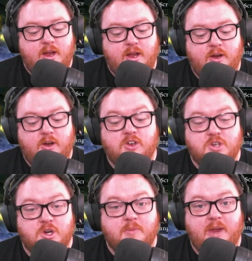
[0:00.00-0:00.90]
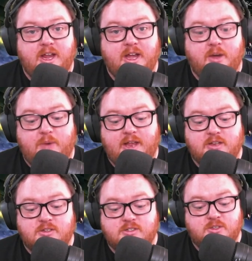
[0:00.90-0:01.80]
in turn making it
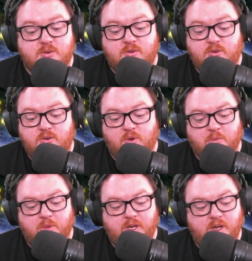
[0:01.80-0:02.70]
reds. So normally,